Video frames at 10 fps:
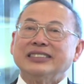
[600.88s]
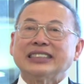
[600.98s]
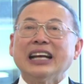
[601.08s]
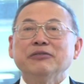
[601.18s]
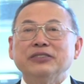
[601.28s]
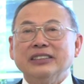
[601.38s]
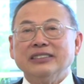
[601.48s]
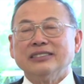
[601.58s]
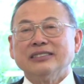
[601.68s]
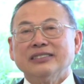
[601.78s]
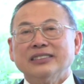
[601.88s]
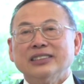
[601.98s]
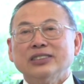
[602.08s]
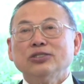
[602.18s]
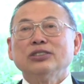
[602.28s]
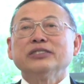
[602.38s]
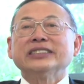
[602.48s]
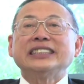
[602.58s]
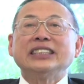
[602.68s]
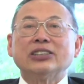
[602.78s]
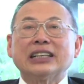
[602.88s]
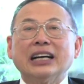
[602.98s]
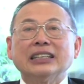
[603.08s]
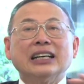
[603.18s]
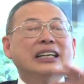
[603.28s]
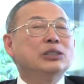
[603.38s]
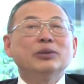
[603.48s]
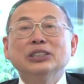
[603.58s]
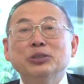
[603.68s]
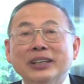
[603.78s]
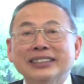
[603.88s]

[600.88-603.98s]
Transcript: Stanford, University of Ghana, anywhere you